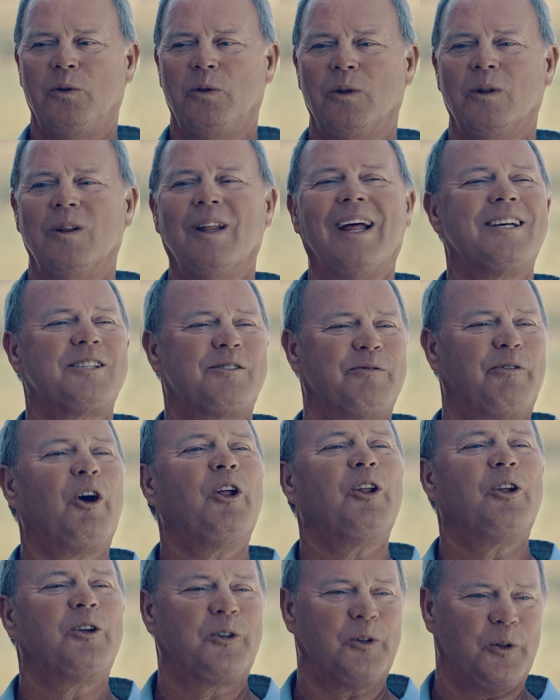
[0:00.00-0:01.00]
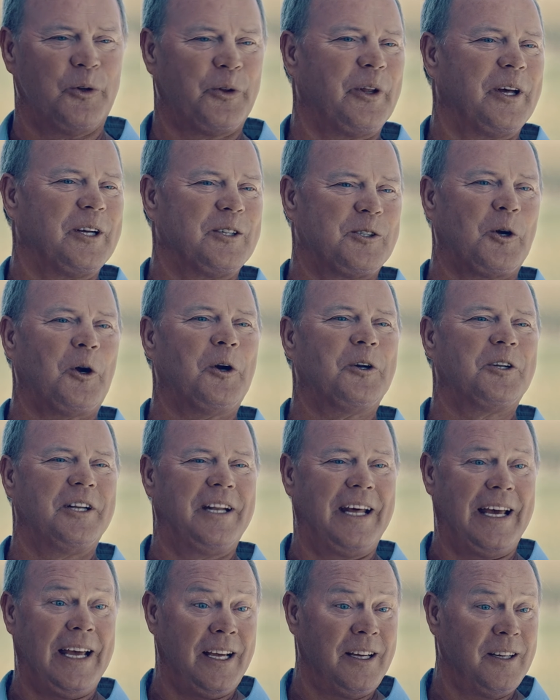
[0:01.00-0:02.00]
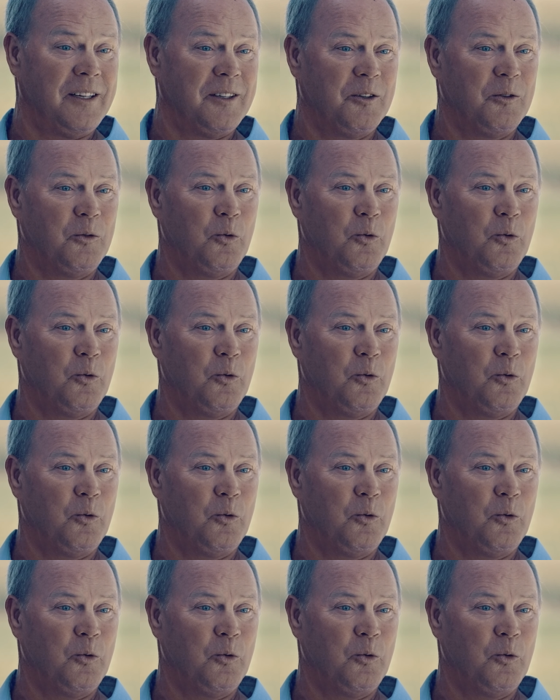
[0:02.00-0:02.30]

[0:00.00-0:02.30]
less volatile things are today